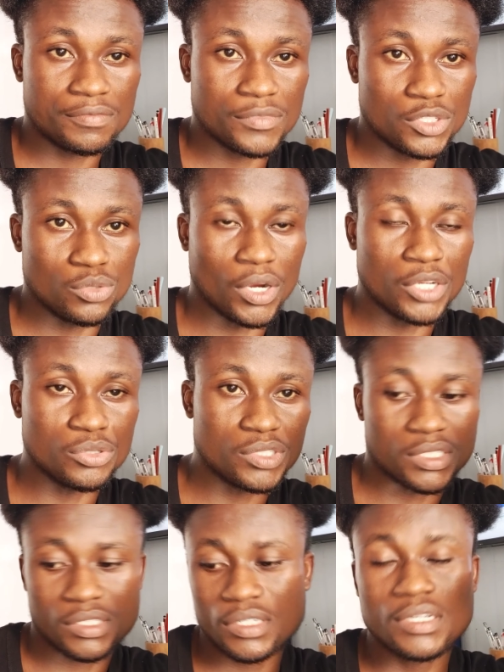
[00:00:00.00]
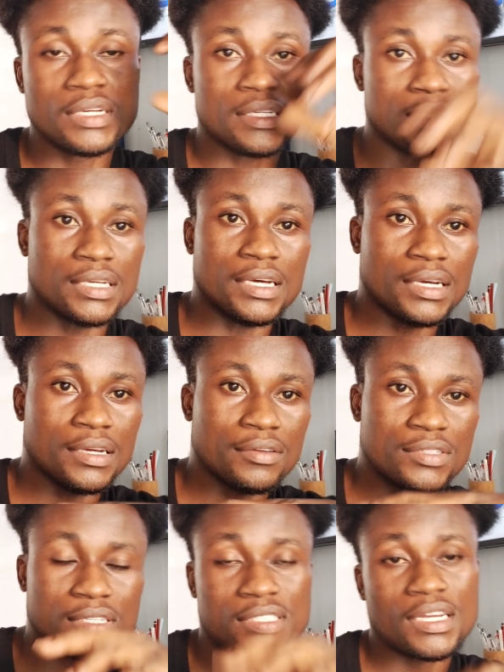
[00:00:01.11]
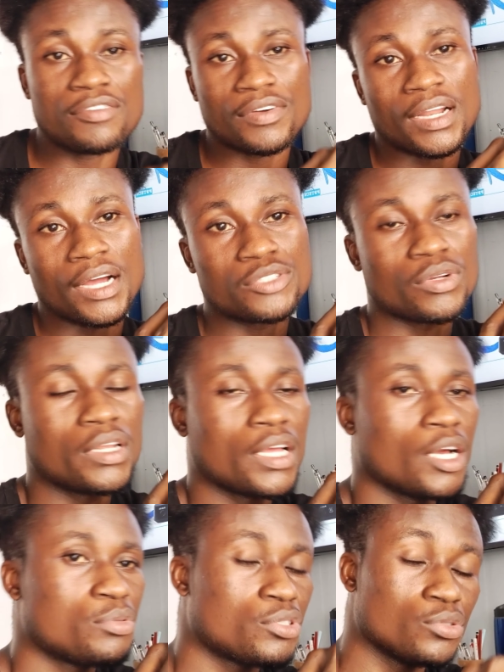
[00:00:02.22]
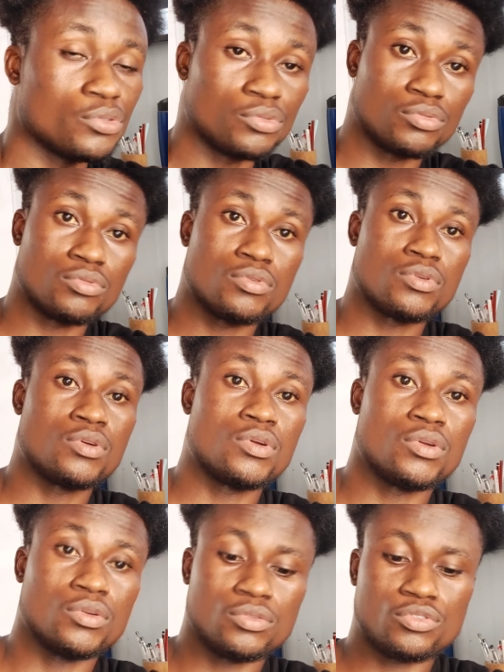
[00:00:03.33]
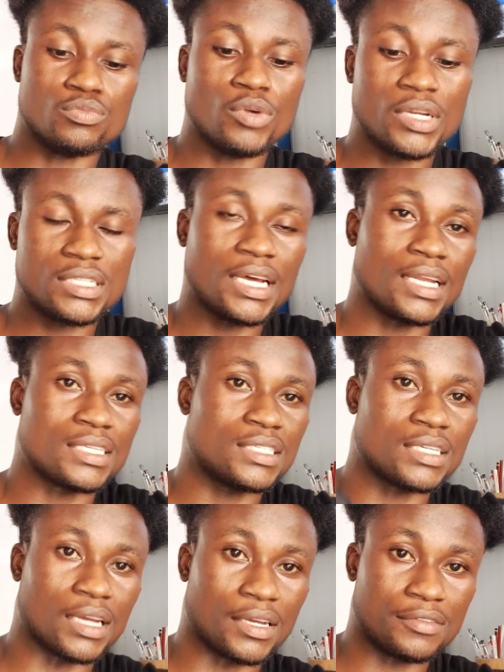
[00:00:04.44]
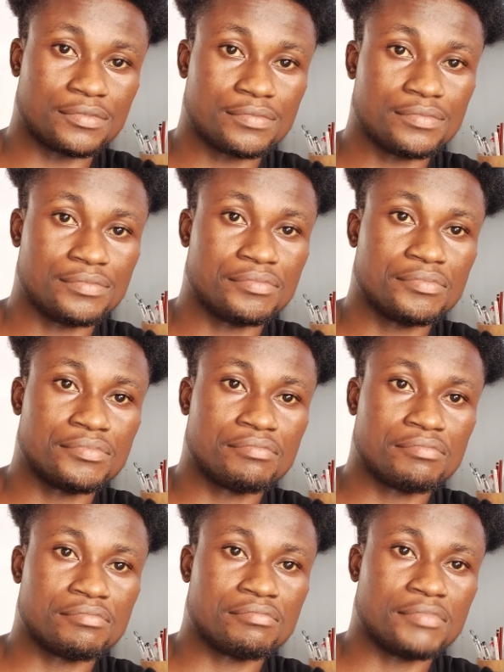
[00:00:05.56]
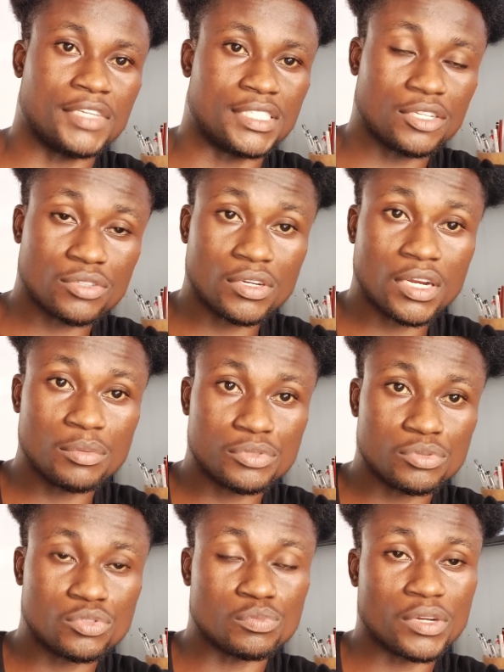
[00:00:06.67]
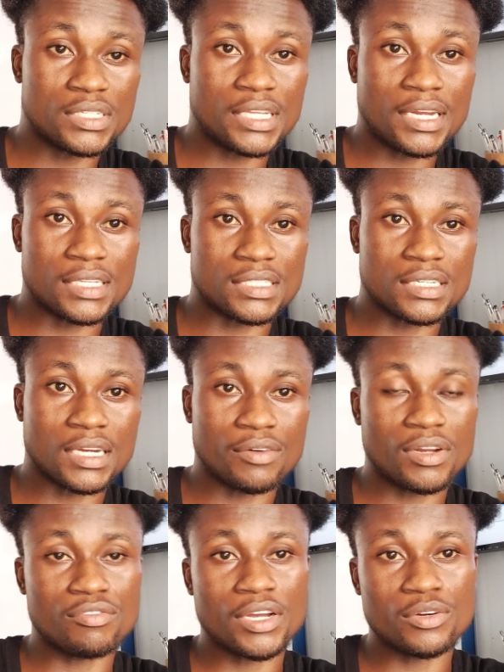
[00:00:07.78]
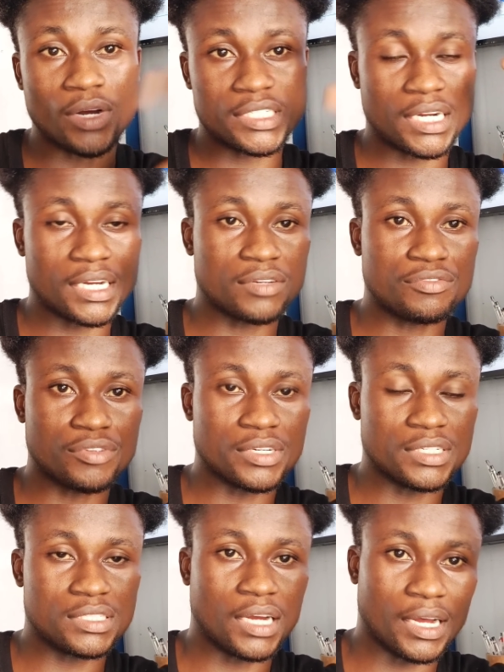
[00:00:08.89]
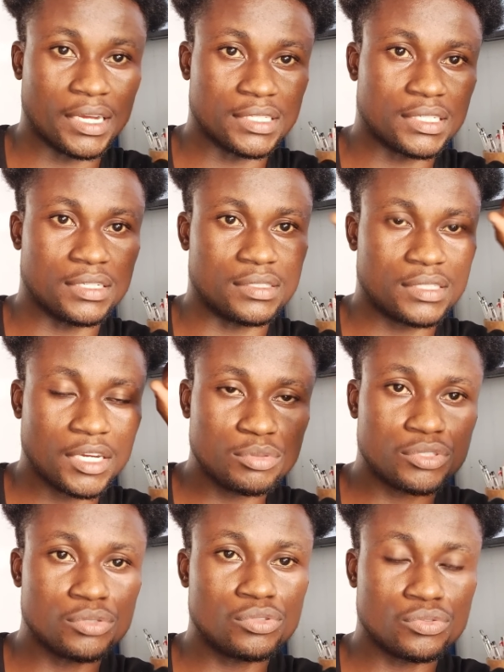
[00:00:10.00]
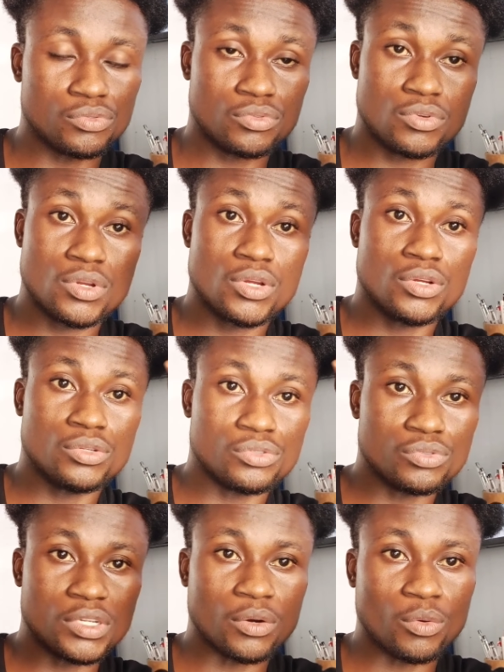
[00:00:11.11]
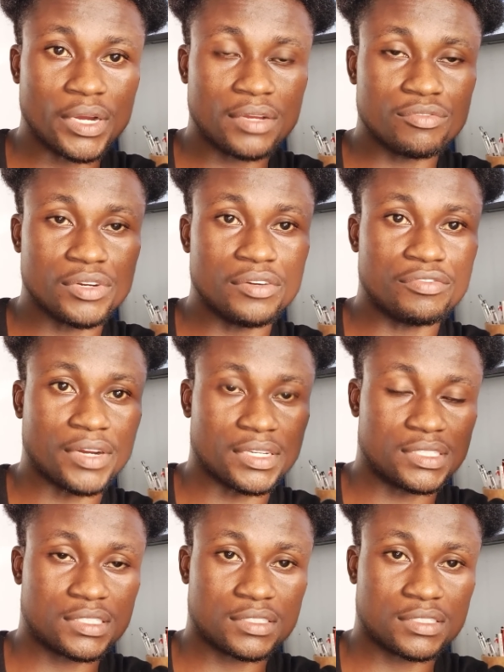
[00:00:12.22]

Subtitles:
you are using. The satellite finder actually helps you to monitor the signal. It actually helps you to monitor the signal whenever you are tracking for it, and it helps you to do the work very fast.